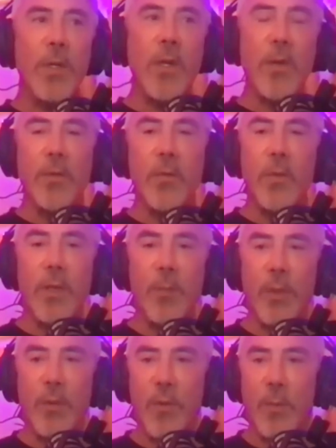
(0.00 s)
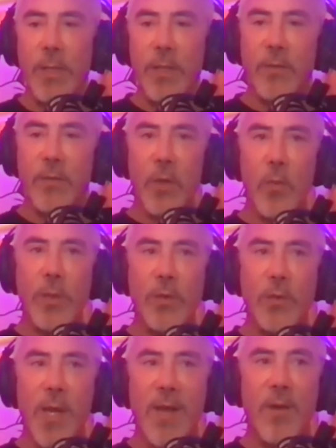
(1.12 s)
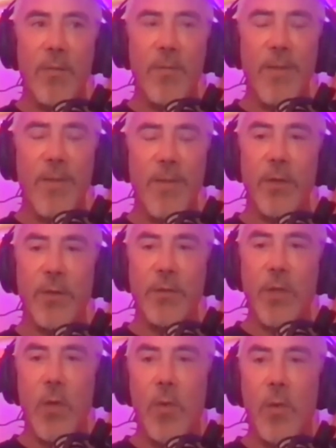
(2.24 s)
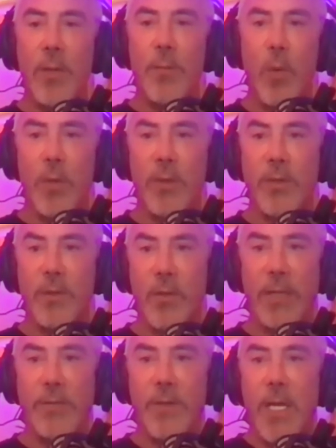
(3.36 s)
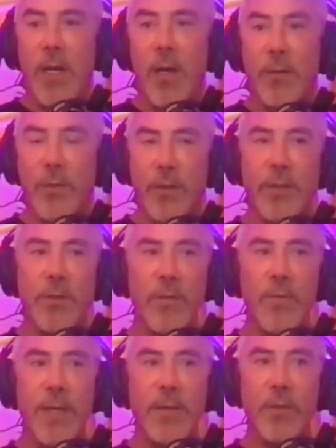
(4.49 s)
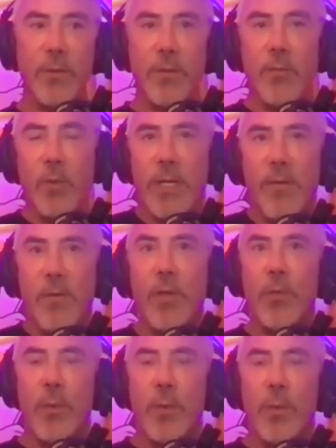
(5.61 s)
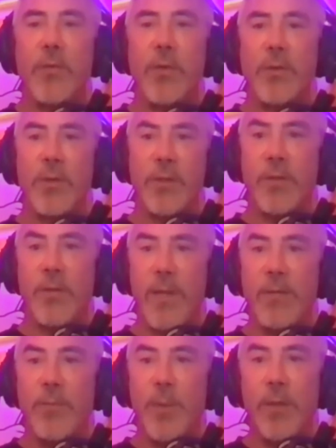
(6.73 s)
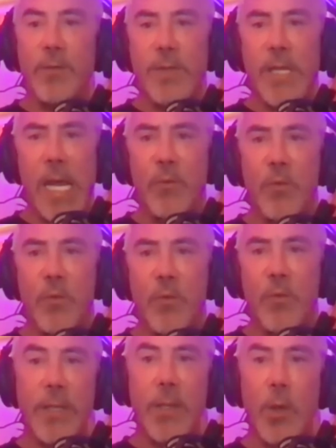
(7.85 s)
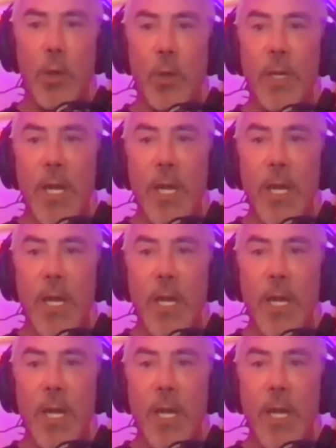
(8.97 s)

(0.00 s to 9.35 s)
they're really beautiful because, we do have our vets that are so important to us. Our traditional vets, we're never going to replace our traditional vets, but there's times when you're at home